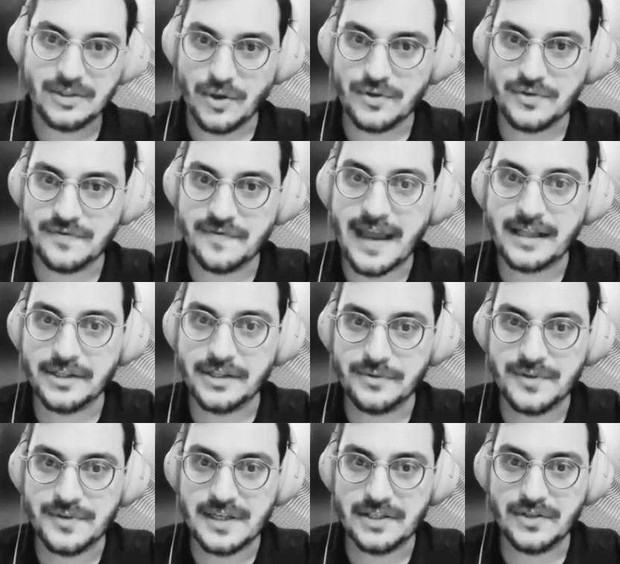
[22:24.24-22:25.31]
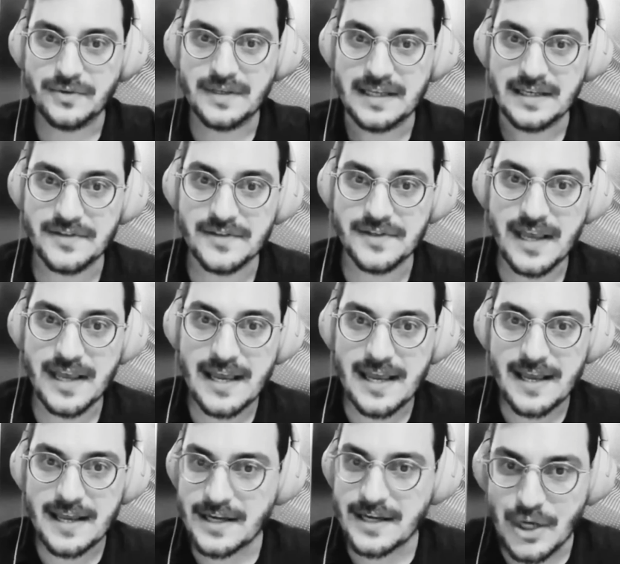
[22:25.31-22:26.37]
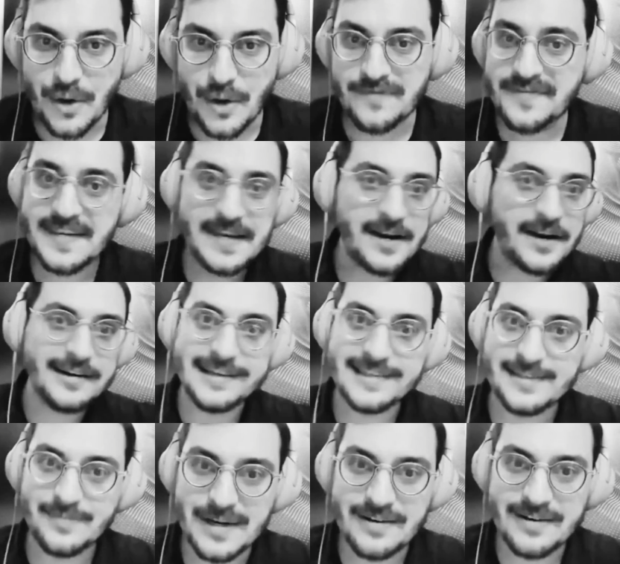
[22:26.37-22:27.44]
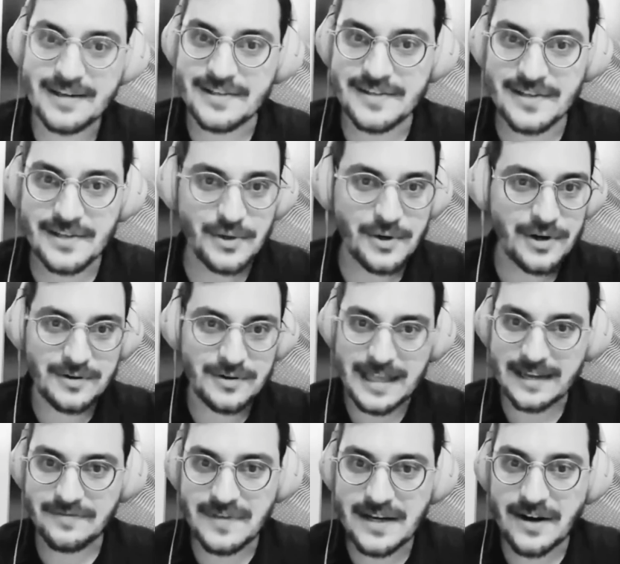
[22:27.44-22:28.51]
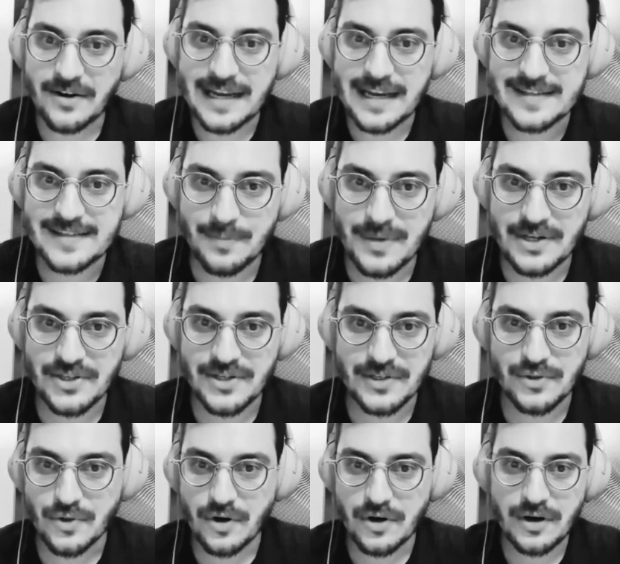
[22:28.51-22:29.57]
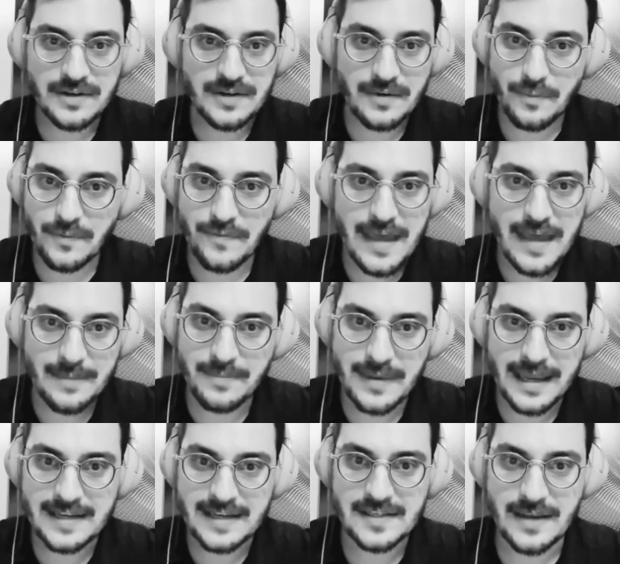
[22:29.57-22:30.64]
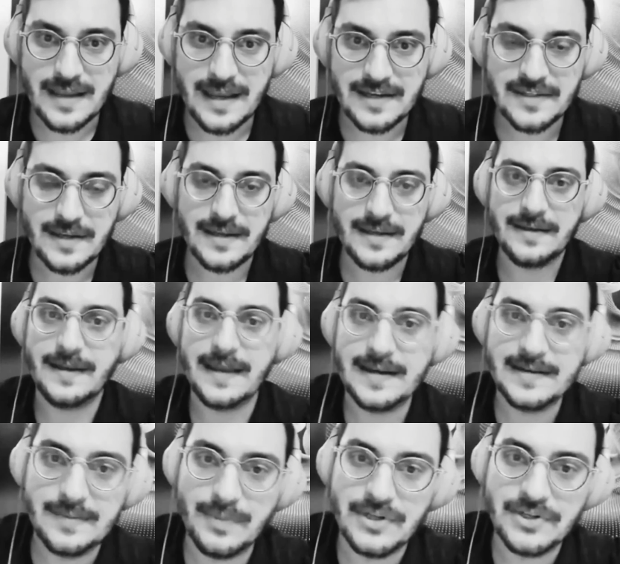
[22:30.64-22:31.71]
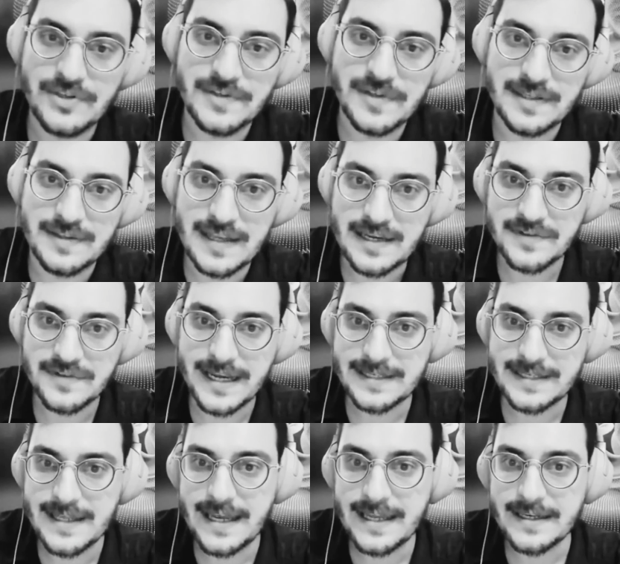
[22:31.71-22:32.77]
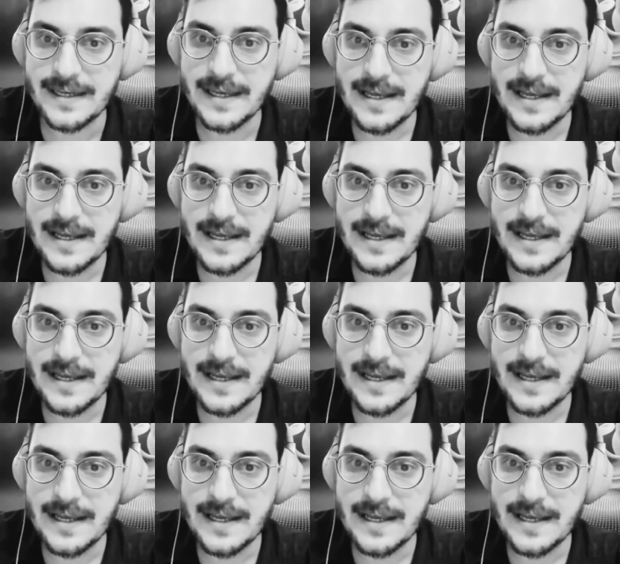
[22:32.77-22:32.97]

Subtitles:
those values into these, you know, VR experiences or like VR exhibitions or web exhibitions and things like that.